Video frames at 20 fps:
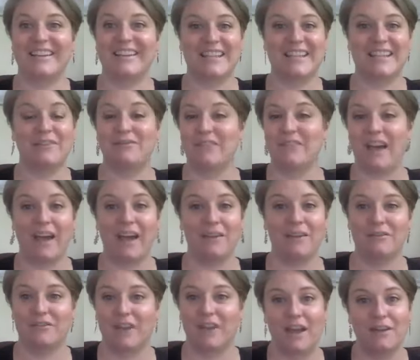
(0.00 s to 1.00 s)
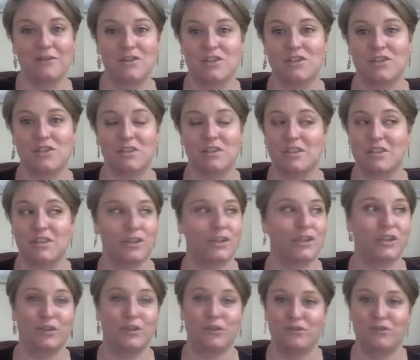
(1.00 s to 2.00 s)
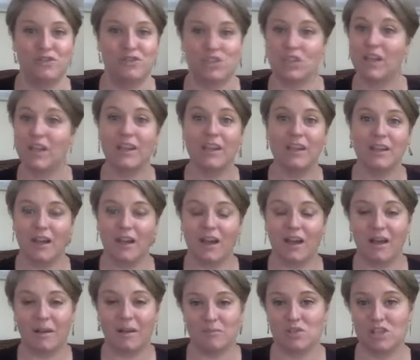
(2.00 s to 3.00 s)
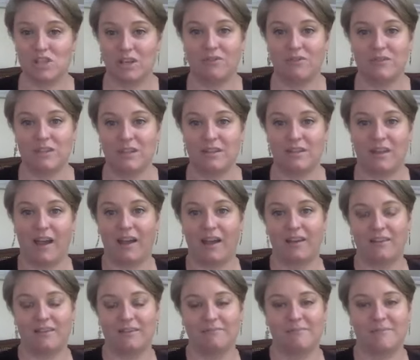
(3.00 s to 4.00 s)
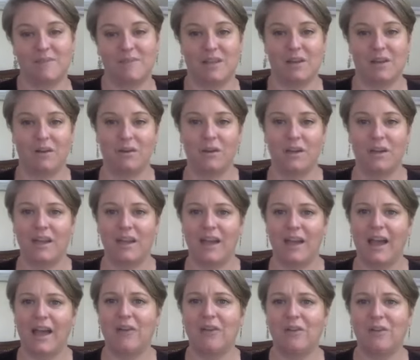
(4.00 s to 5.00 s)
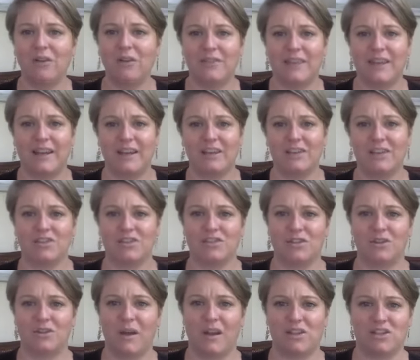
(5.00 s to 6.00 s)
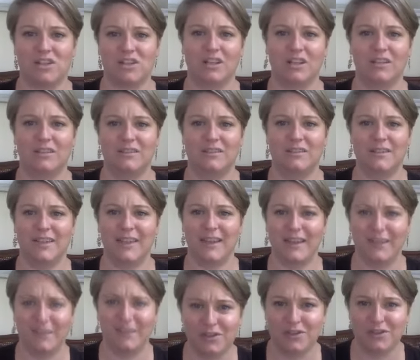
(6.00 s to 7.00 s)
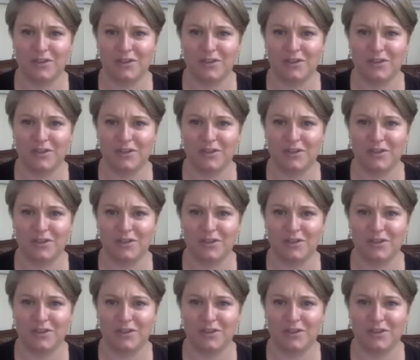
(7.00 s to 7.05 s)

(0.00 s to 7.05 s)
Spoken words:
Because I've just noticed a huge shift in that. So I don't know if that answers your question. Did that answer?